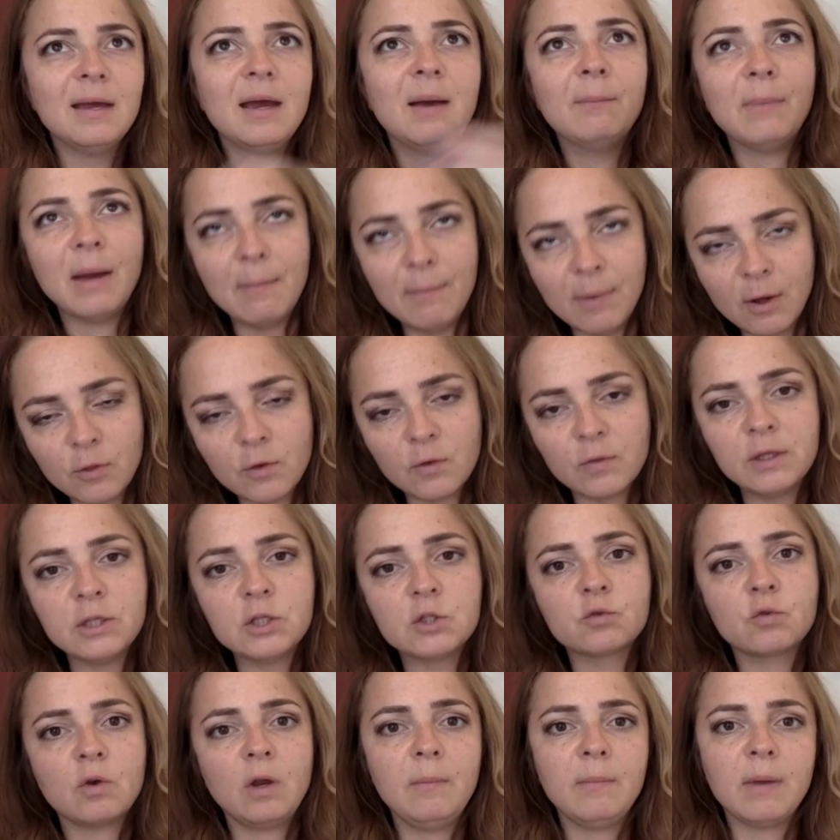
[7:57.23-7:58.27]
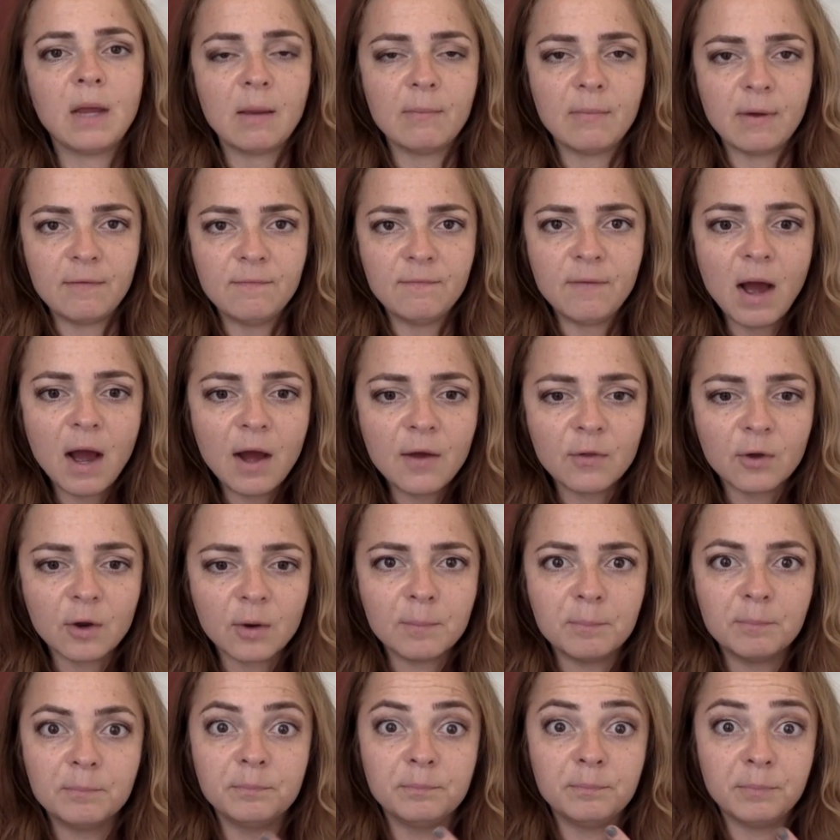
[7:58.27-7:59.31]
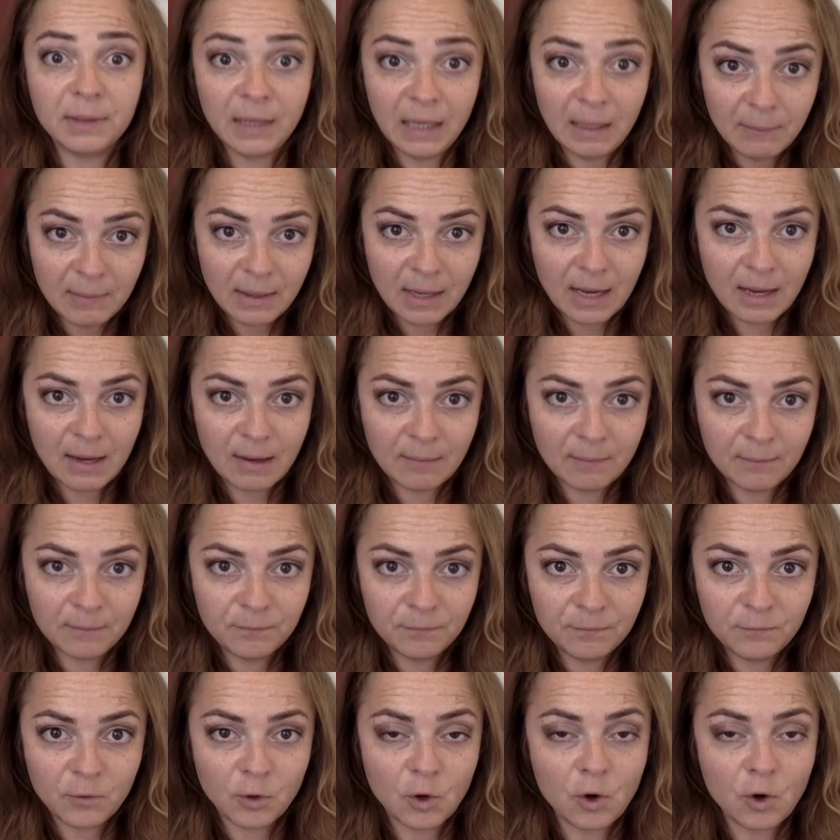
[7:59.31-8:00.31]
my mother then screaming at my father and blaming him for